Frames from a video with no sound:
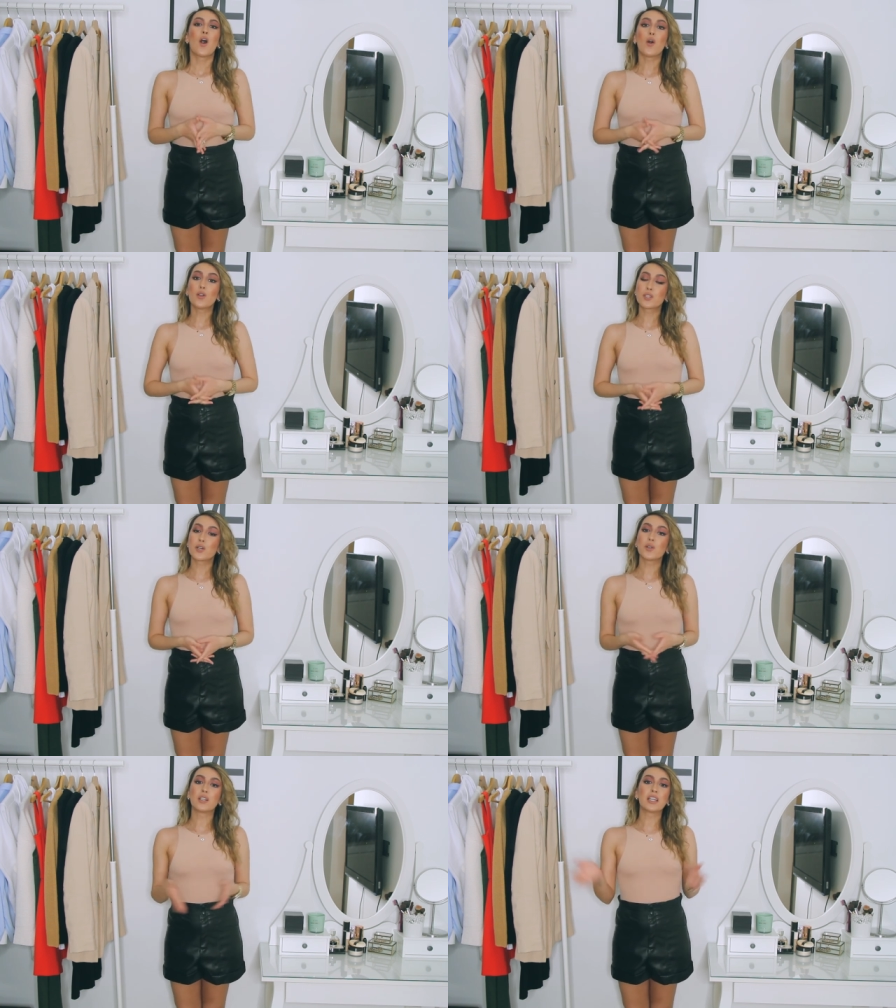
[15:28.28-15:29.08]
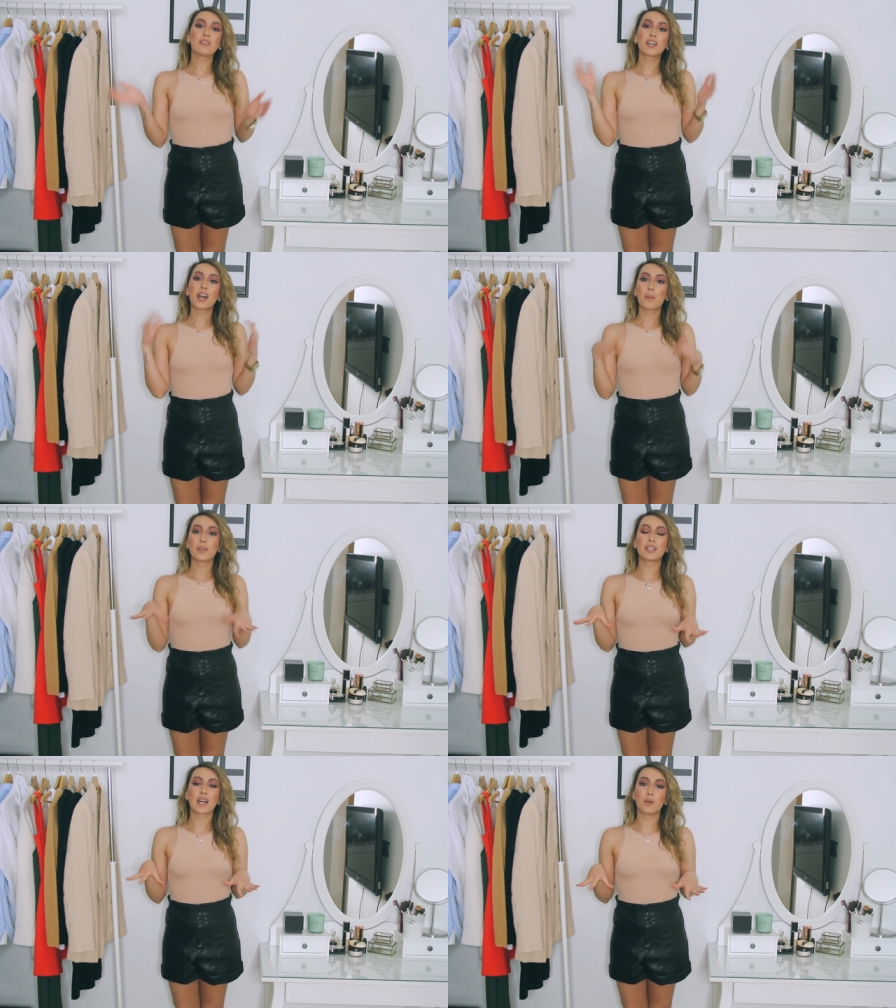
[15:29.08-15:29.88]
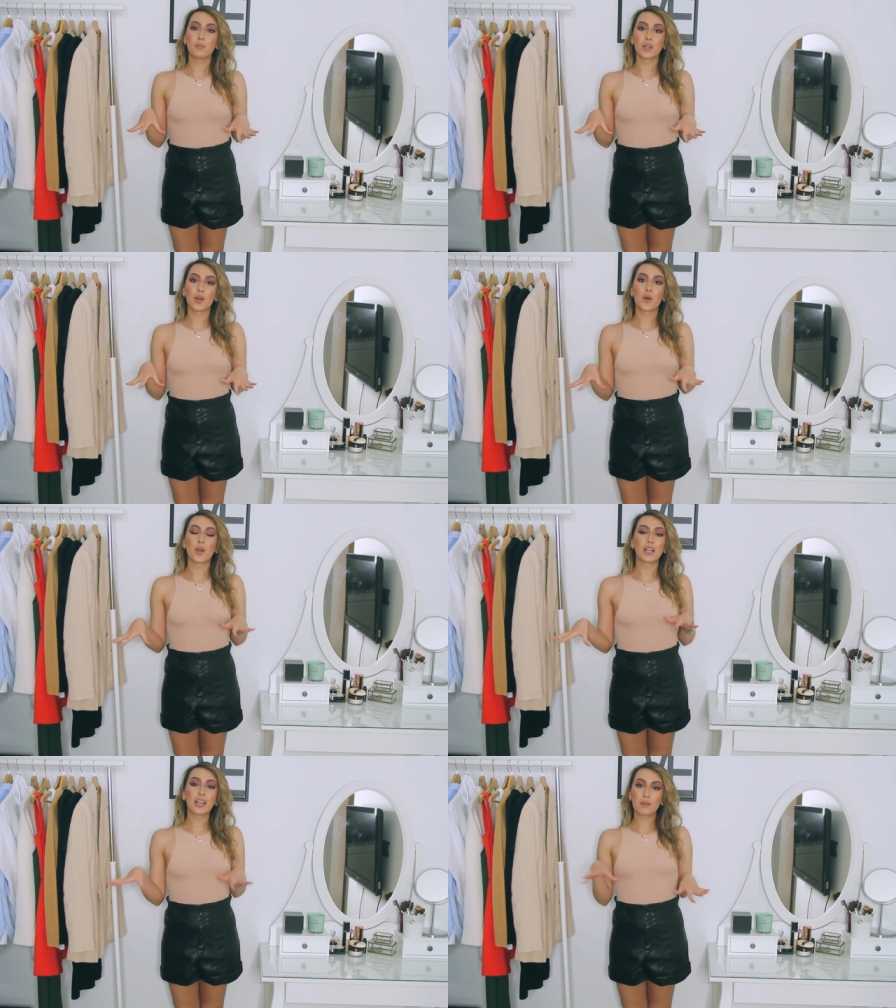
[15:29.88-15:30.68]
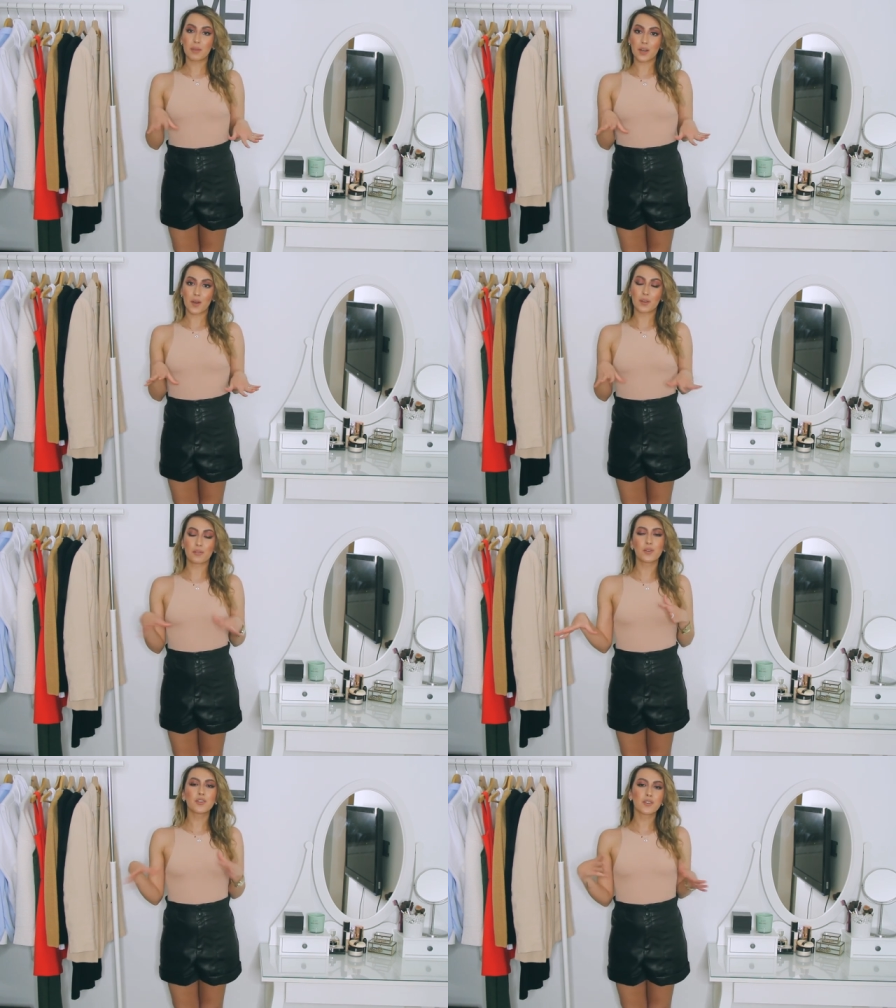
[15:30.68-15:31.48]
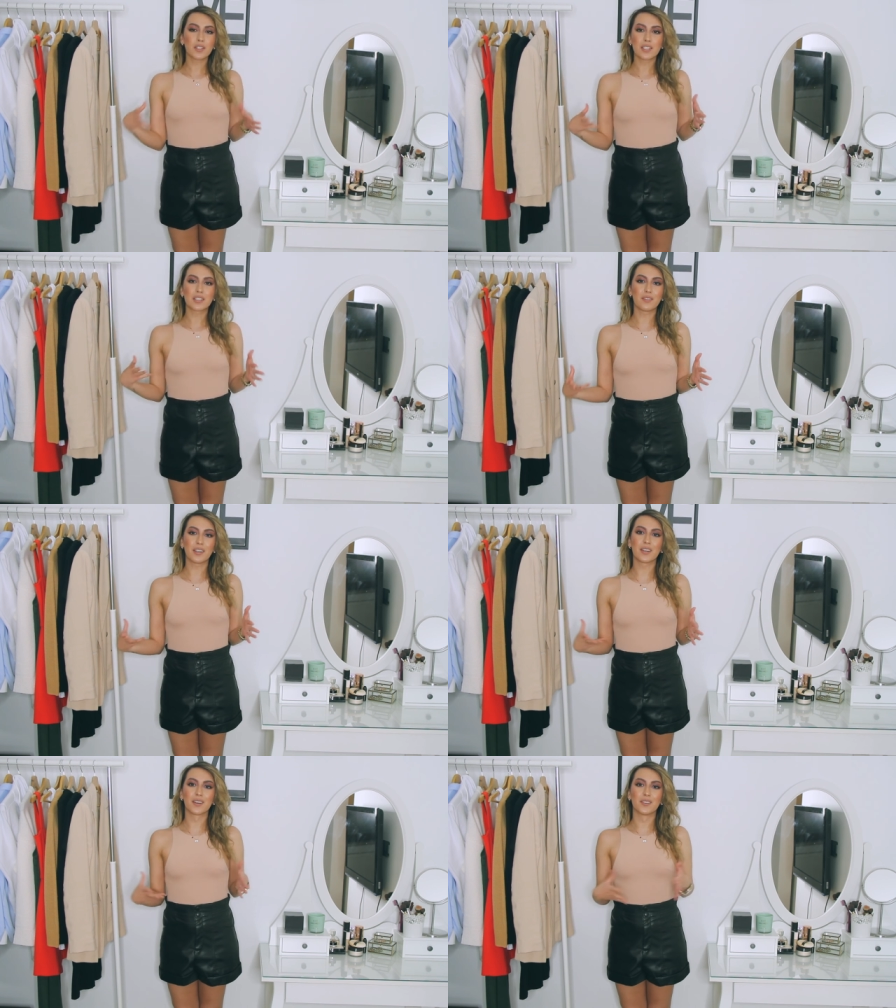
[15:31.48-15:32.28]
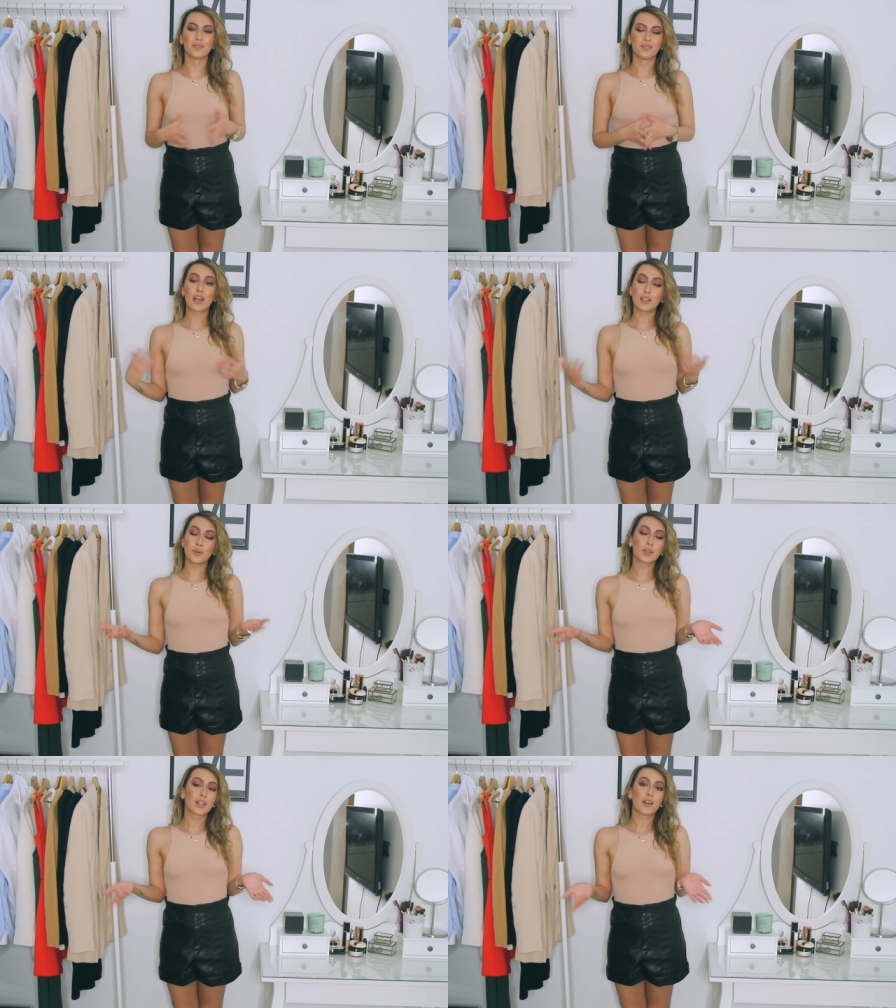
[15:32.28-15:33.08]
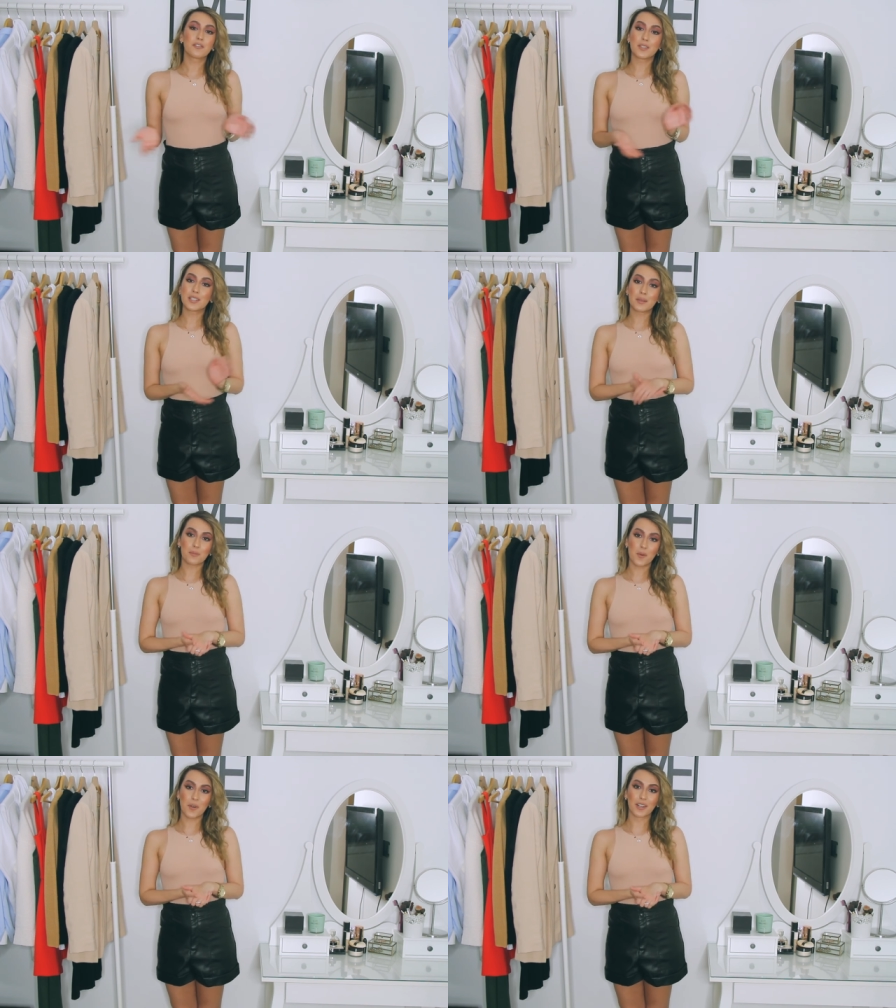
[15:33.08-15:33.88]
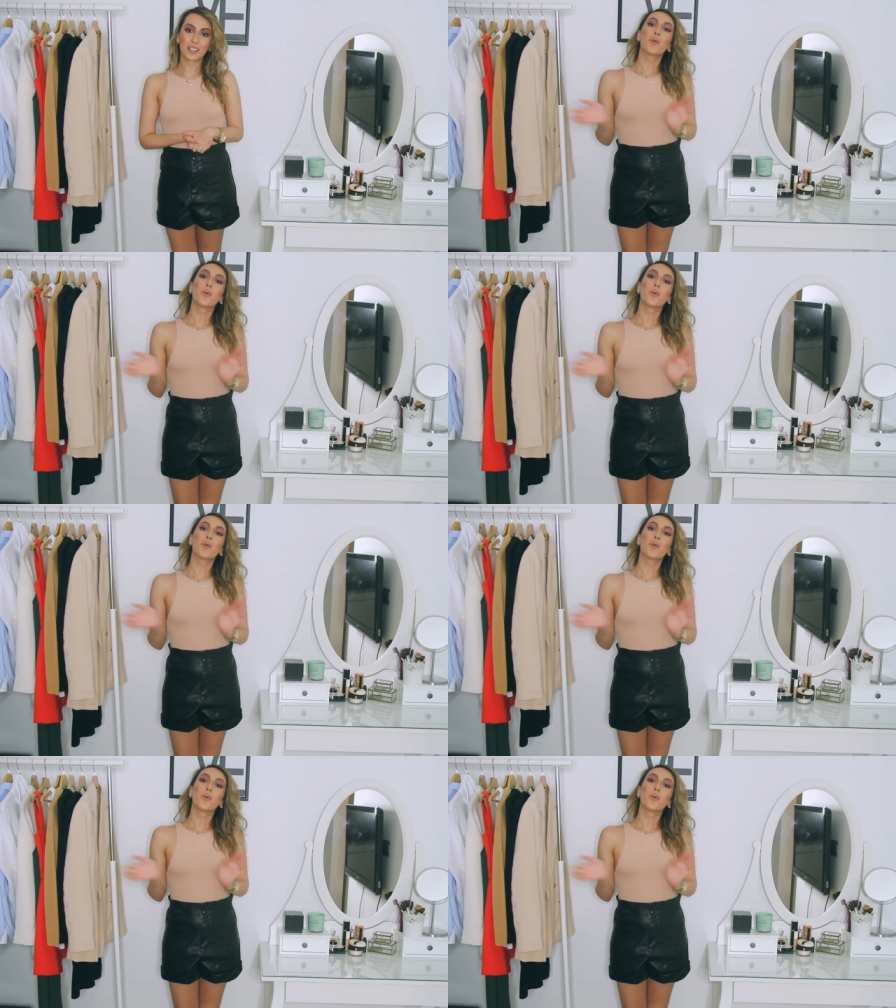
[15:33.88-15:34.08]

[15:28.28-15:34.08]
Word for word: Also, leave the comment down below letting me know if you enjoyed this video and you would love to see more.